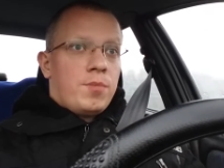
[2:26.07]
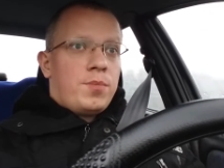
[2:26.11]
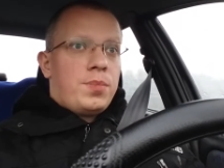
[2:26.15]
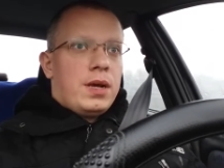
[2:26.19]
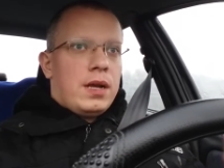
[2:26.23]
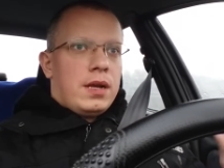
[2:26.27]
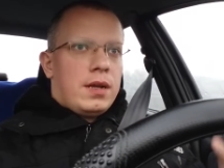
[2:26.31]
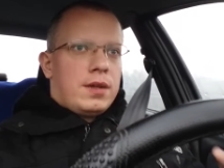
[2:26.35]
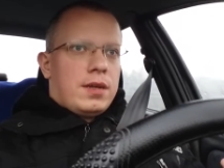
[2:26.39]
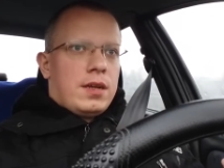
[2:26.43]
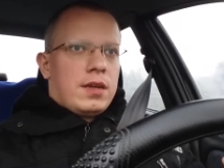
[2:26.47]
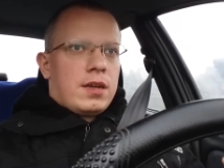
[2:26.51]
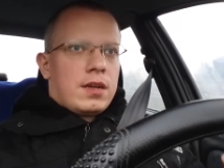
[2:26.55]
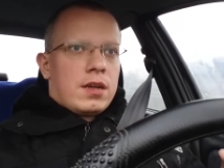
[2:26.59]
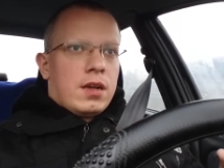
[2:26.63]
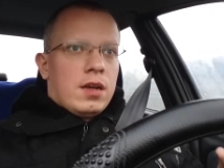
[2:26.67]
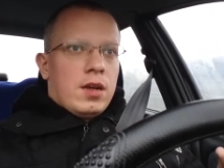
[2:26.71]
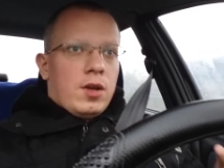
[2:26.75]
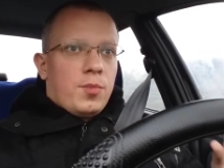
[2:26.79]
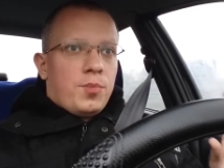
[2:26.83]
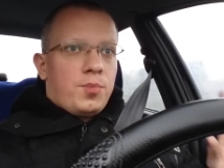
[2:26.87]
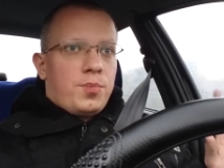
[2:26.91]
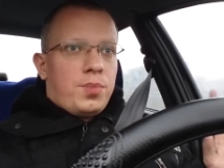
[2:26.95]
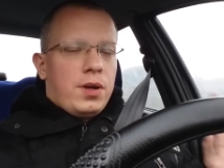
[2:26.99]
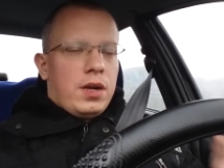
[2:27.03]
Building
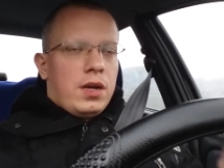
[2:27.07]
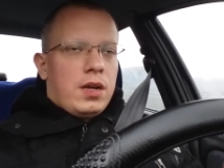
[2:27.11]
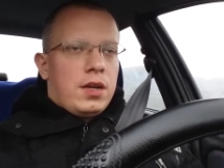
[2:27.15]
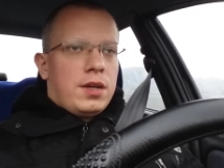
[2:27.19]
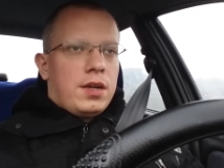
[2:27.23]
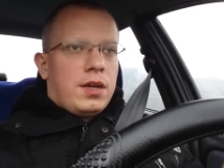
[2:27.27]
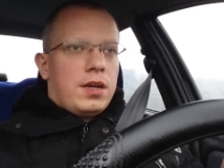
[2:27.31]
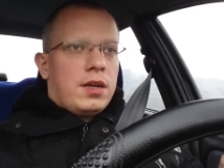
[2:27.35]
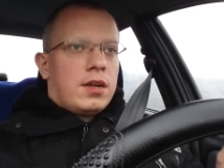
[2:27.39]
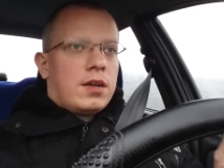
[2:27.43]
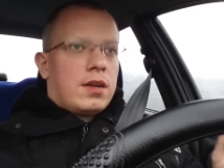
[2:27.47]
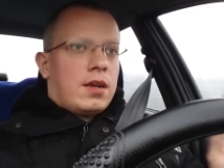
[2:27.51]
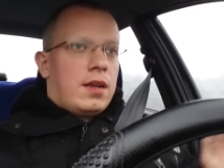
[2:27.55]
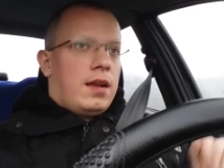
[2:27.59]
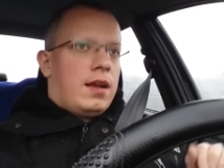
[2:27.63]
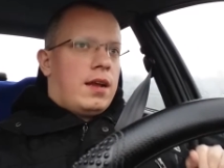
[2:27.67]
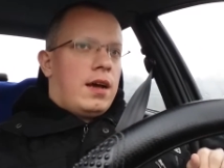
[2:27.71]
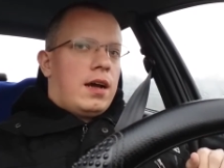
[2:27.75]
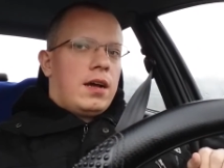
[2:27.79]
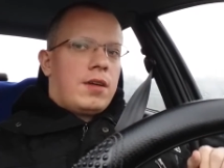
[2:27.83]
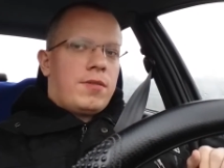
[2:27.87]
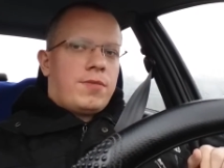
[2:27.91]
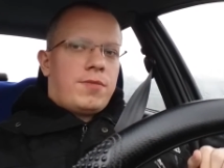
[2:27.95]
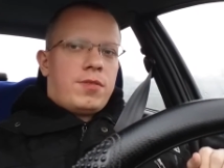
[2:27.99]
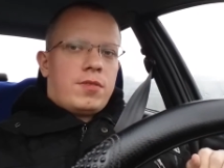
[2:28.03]

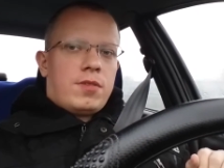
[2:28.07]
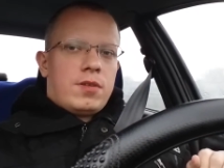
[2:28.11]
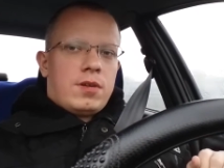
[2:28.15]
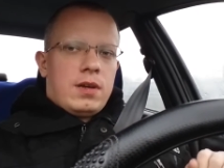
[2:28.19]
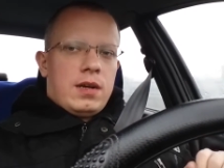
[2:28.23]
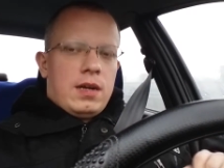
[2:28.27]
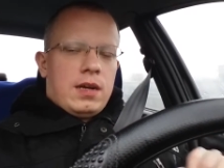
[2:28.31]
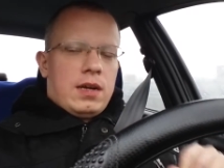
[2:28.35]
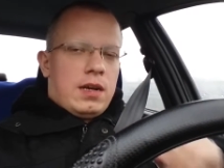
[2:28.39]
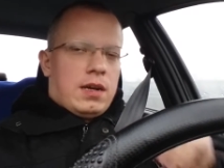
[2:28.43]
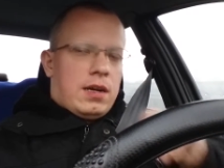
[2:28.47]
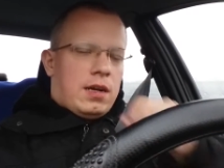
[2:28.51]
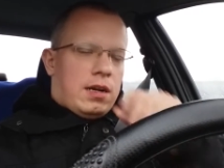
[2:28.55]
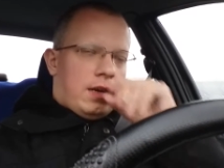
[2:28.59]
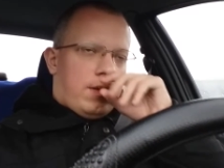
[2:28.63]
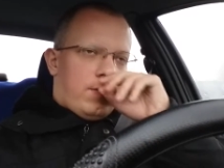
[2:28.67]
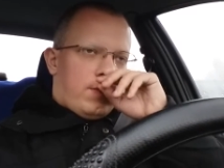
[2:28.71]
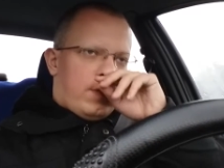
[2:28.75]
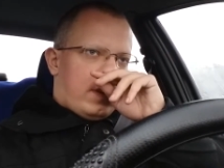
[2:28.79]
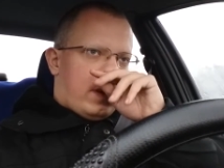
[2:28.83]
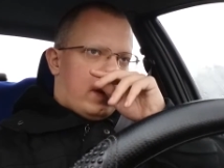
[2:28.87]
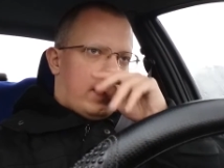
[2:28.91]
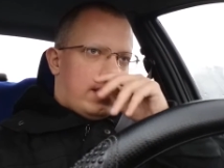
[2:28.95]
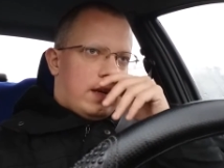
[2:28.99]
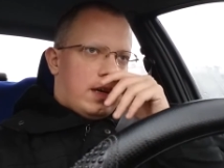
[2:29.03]
like for
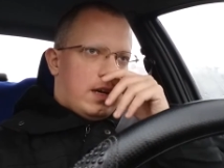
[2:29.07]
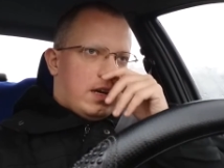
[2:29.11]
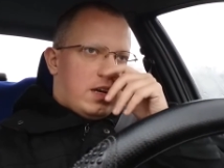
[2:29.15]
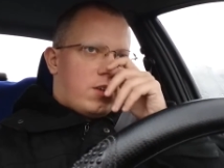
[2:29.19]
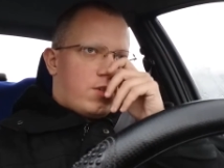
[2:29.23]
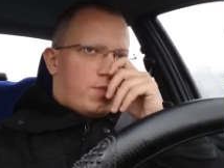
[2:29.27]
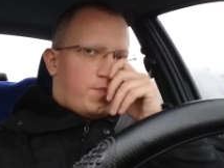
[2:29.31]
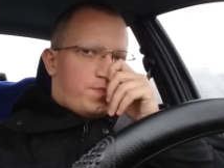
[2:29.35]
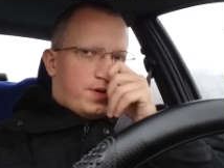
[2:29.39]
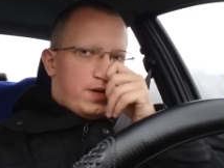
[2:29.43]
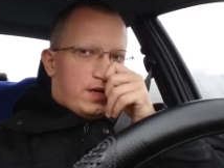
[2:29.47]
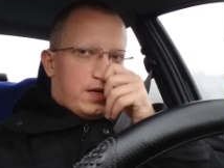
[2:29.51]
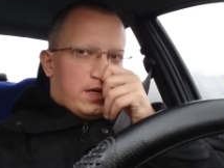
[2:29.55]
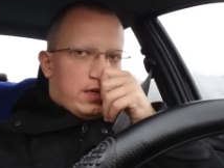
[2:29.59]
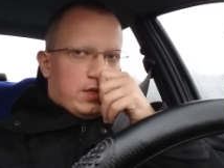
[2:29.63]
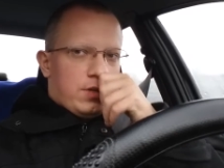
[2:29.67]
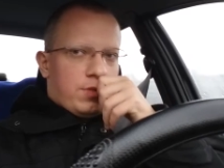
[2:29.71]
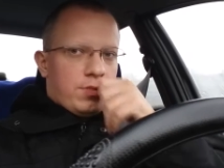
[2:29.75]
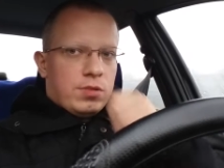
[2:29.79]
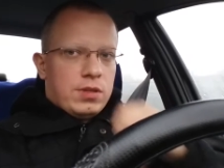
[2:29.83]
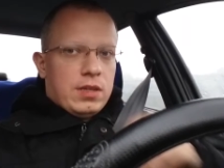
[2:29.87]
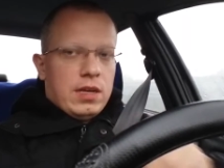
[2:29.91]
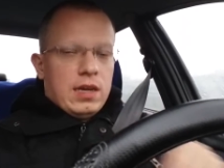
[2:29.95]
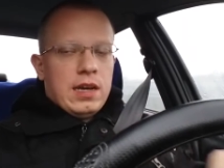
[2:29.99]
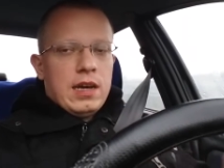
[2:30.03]
comparing
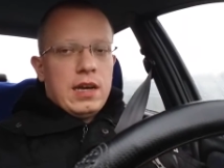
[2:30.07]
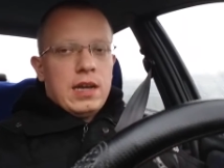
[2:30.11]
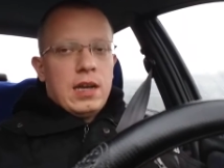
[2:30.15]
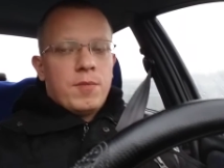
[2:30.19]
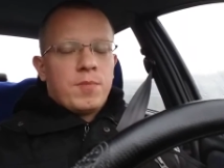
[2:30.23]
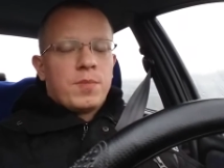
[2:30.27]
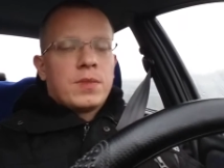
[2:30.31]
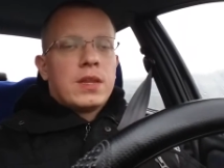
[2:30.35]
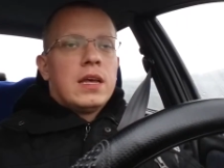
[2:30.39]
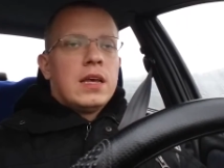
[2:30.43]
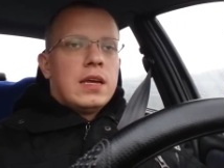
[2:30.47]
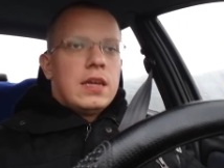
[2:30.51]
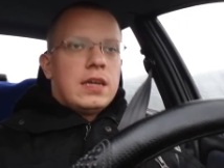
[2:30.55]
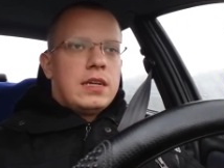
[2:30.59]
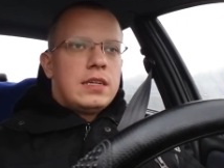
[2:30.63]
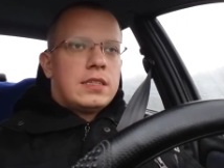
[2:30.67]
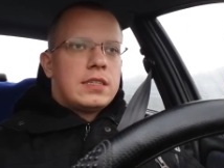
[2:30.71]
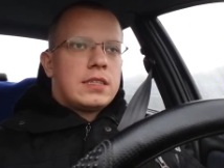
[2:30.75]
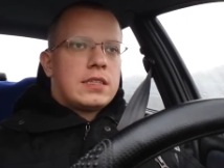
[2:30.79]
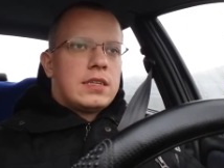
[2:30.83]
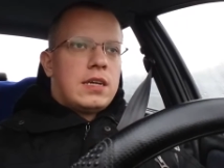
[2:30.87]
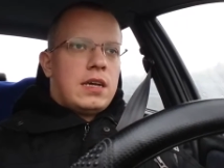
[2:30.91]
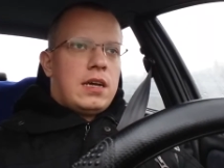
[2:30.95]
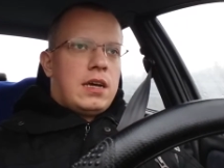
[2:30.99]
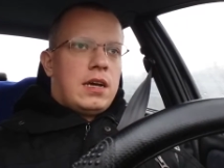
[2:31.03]
to the
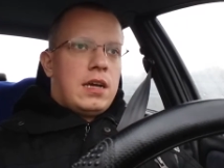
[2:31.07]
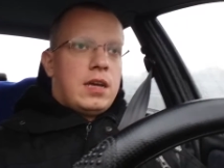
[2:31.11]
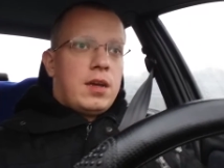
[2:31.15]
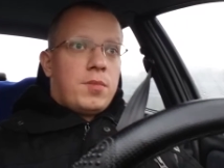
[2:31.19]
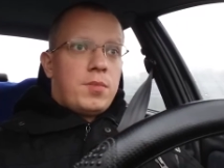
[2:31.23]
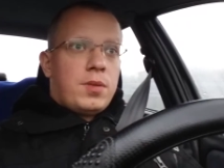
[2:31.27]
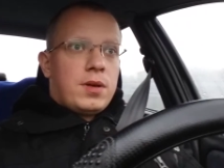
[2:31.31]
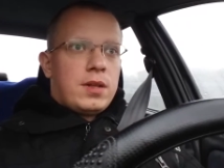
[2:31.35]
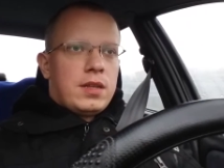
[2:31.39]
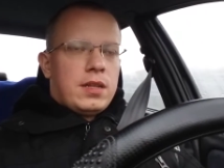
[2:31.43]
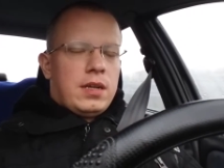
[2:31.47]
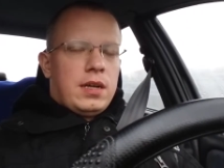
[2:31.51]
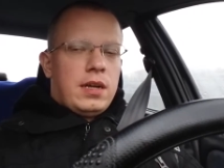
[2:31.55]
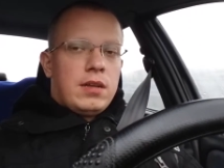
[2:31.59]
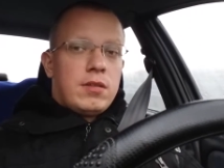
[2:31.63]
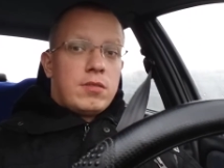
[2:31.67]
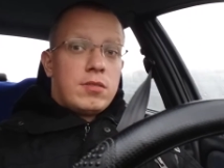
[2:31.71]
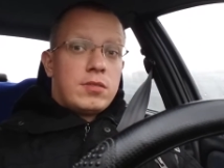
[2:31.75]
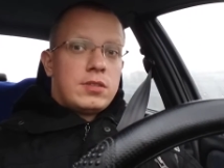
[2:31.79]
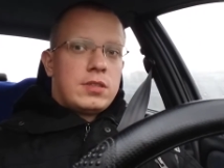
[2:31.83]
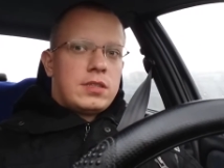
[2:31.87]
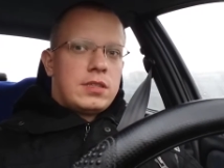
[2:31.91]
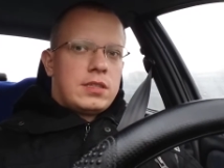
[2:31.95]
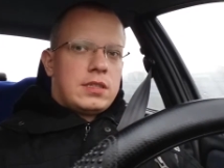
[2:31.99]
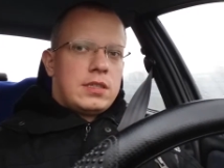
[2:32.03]
East Berlin,
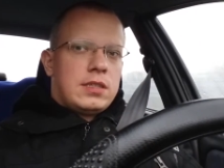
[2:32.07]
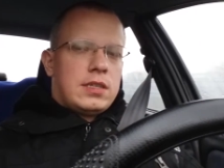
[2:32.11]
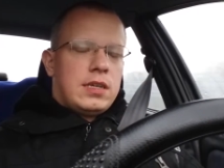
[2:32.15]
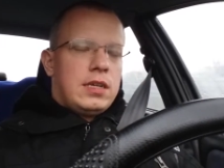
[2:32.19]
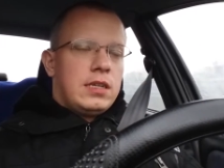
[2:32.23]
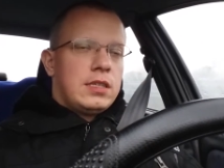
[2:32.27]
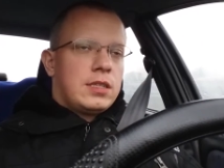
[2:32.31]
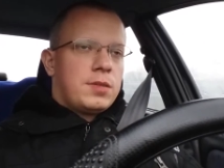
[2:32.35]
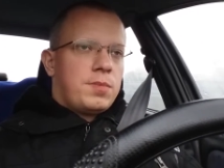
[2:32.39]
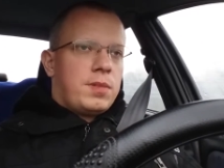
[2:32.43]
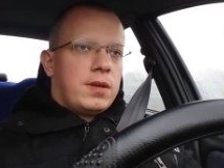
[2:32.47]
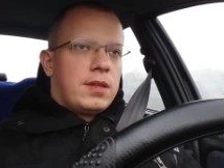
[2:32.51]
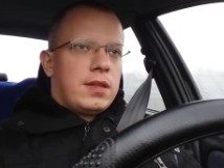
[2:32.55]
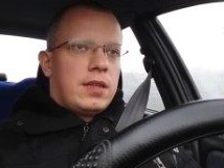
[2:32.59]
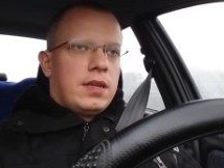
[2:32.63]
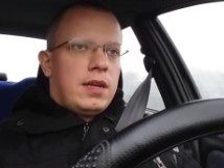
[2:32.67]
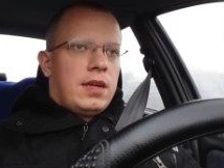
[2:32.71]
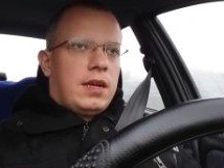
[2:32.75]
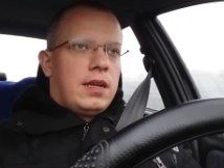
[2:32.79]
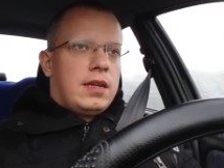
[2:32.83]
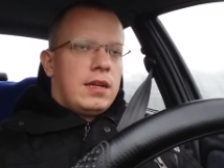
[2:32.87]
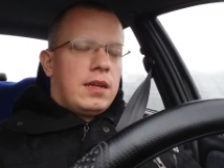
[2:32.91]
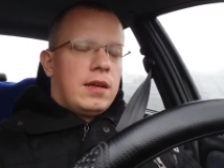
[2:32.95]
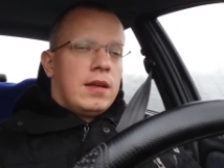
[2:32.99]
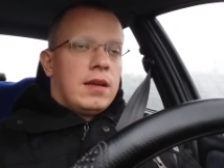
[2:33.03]
because it's in East
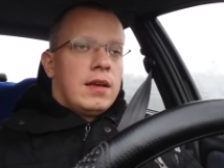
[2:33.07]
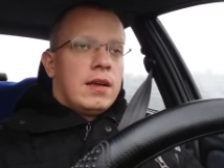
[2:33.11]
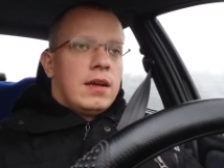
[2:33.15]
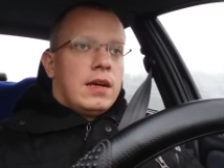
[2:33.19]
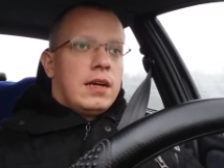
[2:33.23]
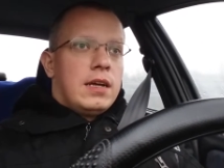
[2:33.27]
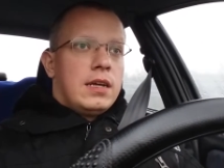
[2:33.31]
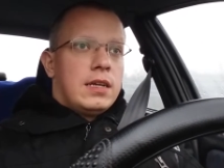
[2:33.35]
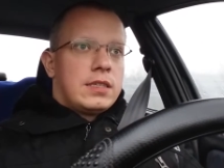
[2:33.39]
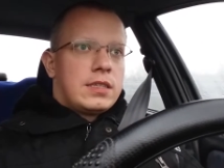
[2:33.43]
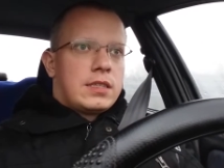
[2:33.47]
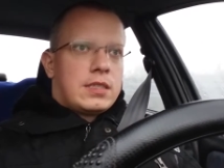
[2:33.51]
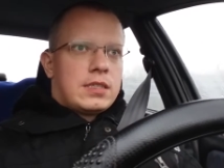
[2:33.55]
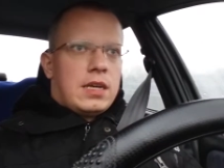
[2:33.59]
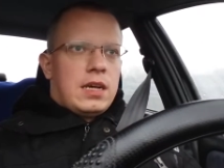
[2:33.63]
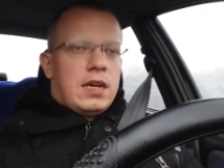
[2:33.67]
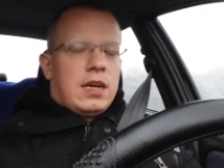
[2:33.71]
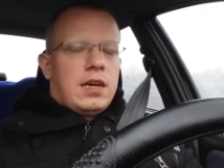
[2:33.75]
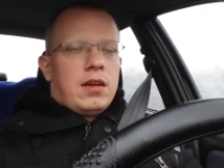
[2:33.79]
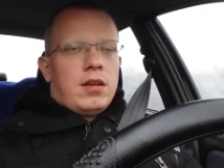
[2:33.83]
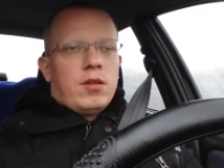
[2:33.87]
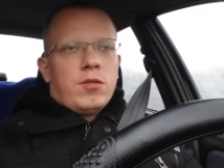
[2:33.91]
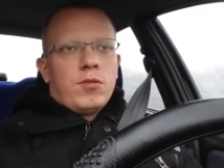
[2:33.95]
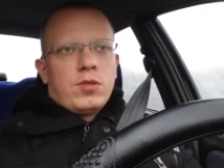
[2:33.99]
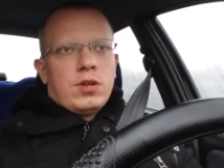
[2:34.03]
Berlin, it's
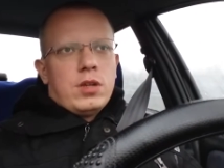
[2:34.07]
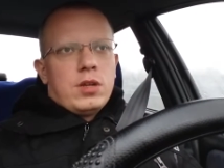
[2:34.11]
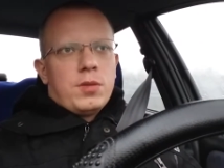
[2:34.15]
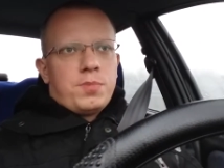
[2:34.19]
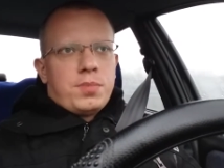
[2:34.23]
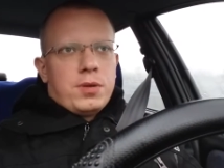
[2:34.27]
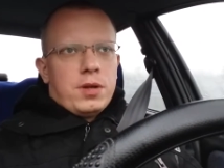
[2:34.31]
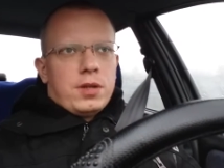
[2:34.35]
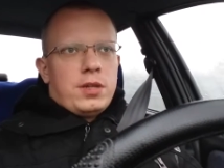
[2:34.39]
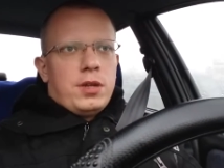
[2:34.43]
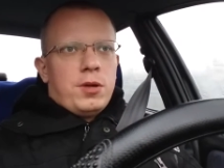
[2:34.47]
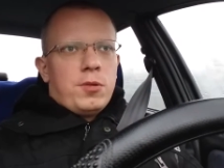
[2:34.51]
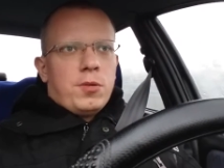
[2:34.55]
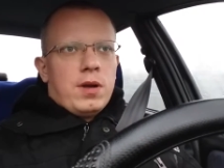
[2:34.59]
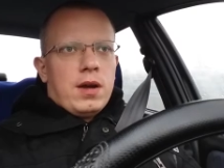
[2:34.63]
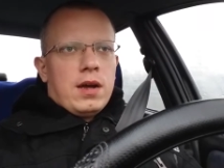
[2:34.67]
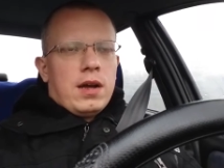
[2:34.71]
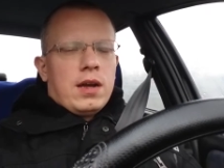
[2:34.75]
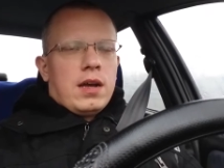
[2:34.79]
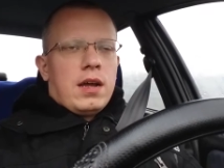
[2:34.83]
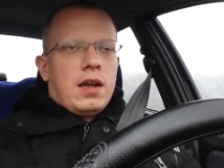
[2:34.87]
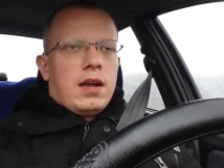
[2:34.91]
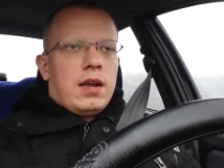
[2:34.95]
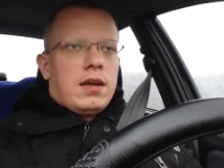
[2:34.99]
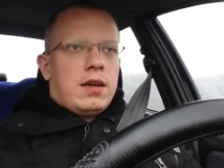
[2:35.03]
looking pretty
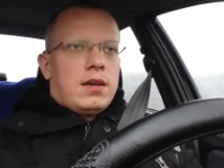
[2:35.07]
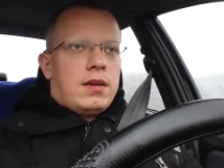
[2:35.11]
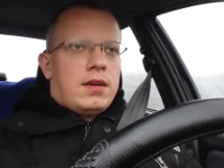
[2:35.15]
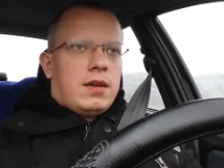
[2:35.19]
well.